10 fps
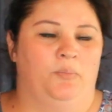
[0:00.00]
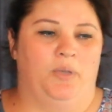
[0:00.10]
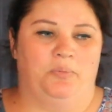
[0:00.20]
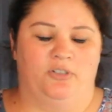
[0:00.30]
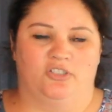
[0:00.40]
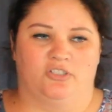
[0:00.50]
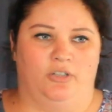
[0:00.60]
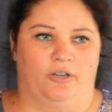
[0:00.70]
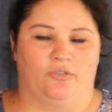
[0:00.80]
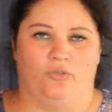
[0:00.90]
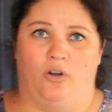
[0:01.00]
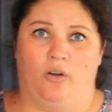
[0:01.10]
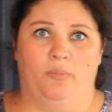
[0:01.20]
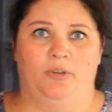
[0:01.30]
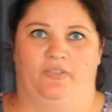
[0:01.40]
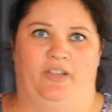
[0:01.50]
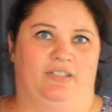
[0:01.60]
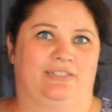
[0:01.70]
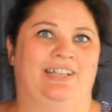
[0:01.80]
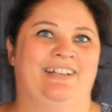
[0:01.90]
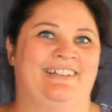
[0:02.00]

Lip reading: people just going through horrible things,